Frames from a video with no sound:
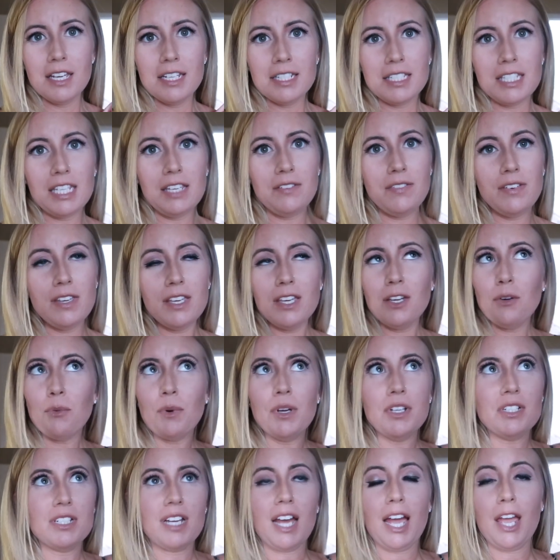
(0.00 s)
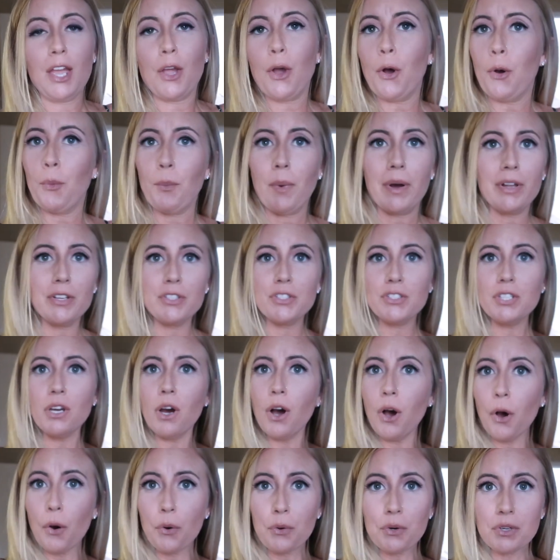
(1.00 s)
TV, which I am
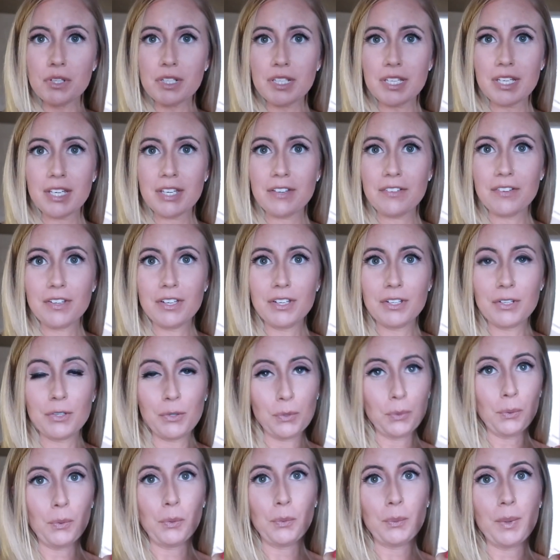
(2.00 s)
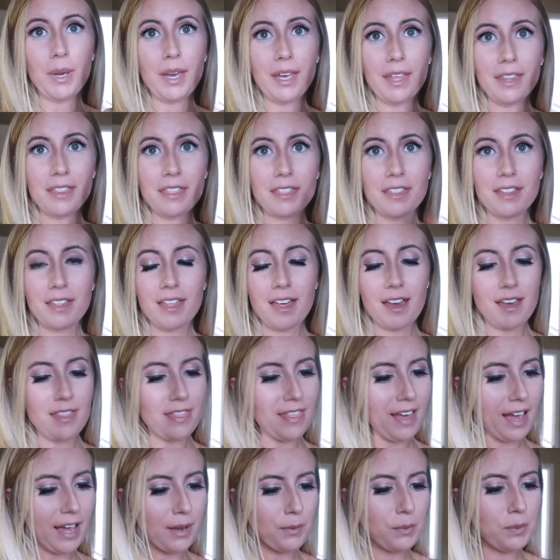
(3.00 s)
totally cool with.
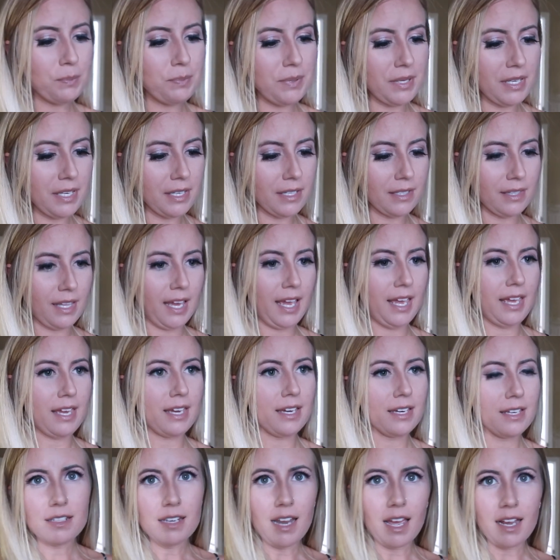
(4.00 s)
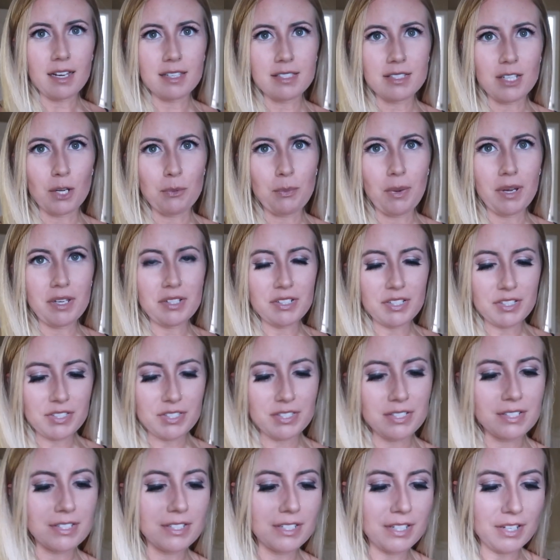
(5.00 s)
That would be like next on my
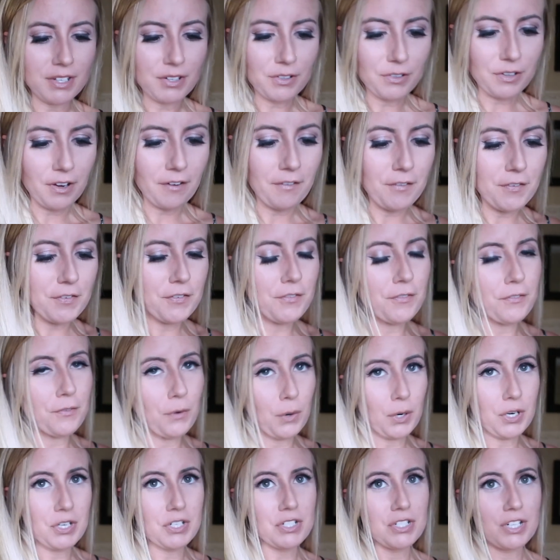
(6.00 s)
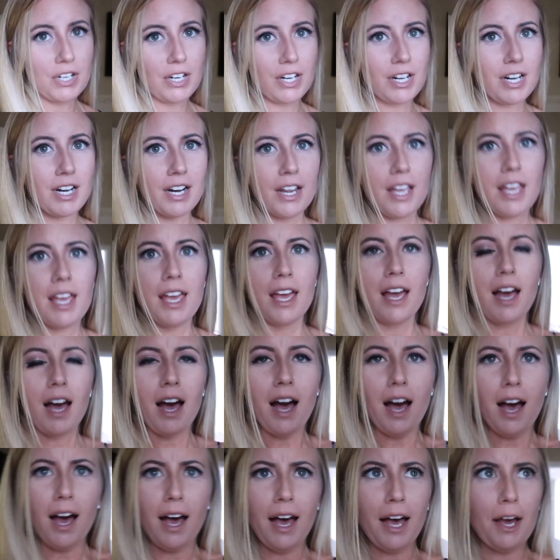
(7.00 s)
list to do for sure.
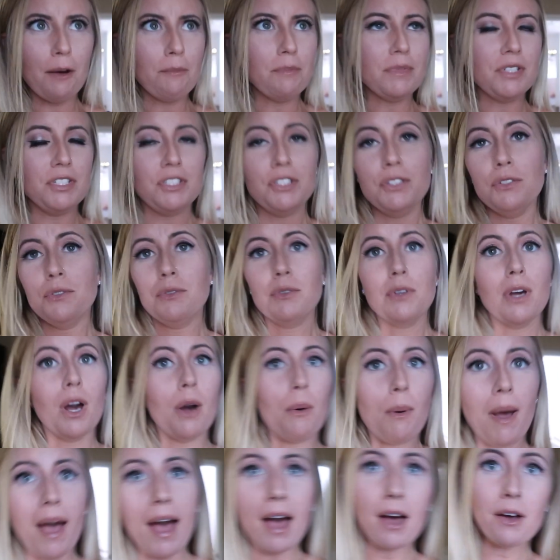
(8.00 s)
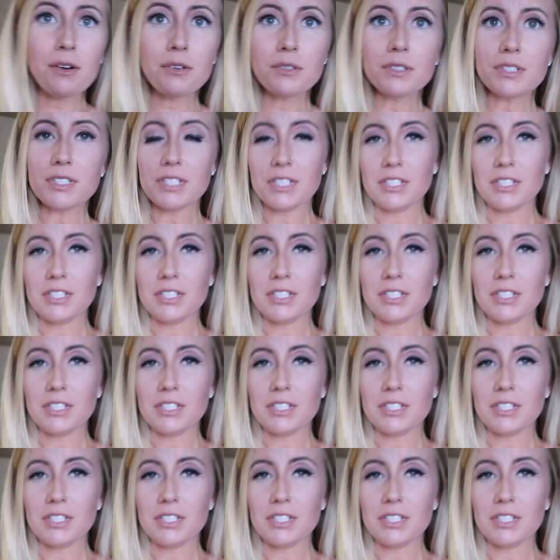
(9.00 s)
Um, did you go out?